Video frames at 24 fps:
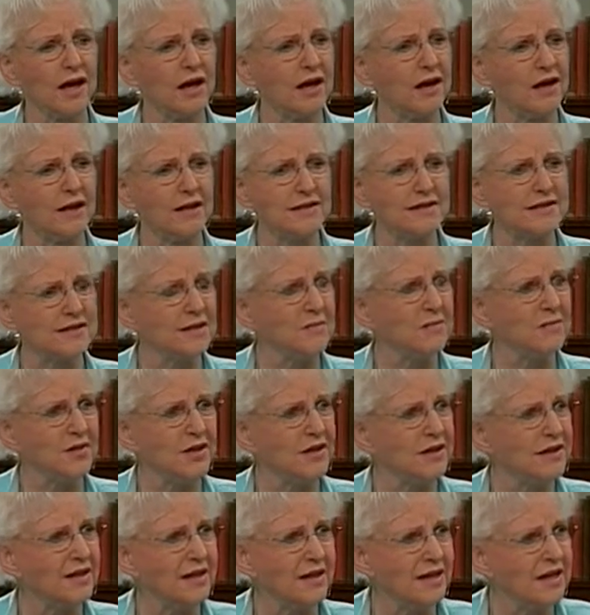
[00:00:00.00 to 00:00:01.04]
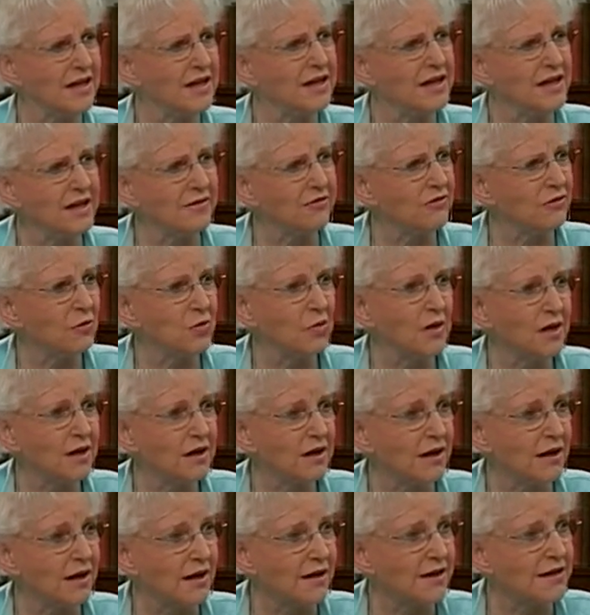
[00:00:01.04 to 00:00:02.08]
something that he never
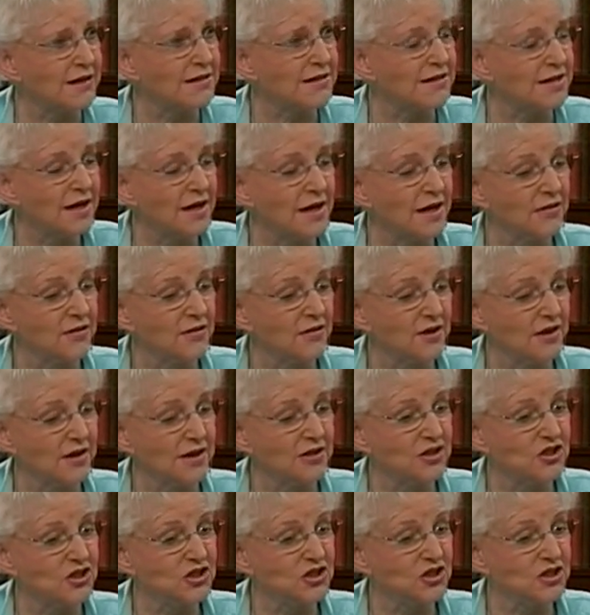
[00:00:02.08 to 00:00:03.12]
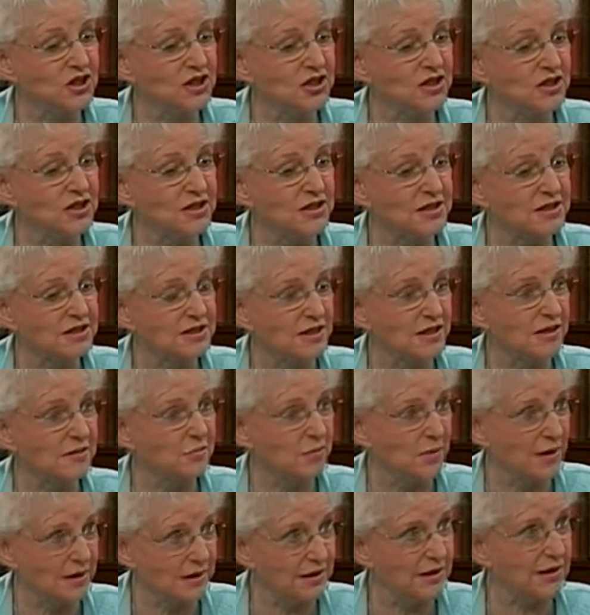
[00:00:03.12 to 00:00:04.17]
realized, that Jesus said,
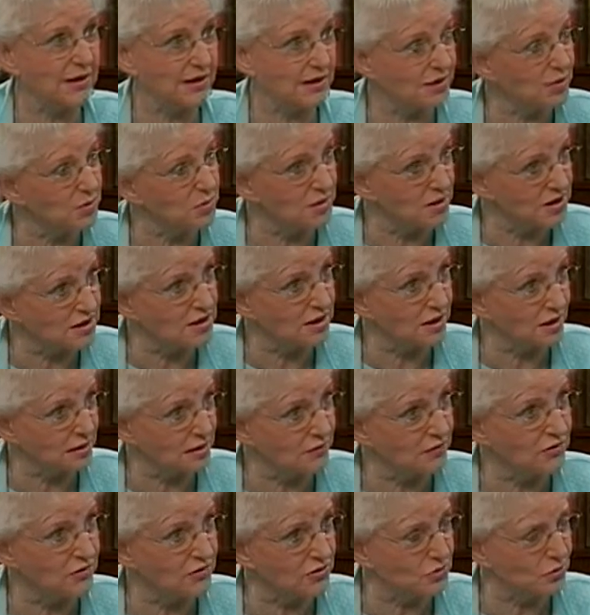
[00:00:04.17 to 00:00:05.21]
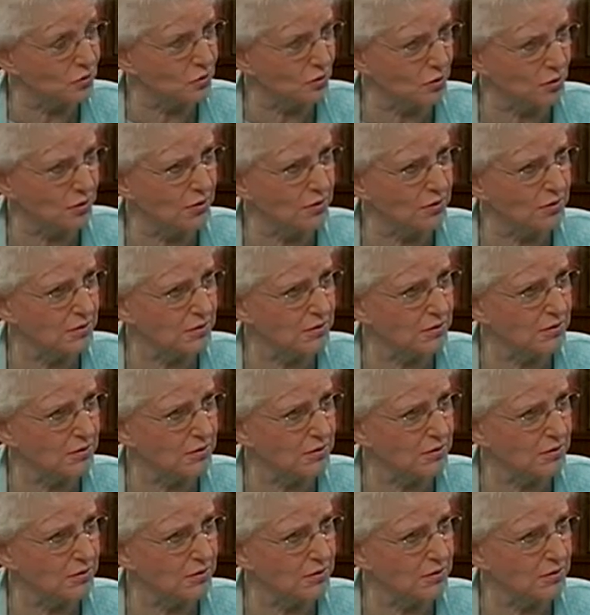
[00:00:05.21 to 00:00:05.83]
my kingdom is not of this world.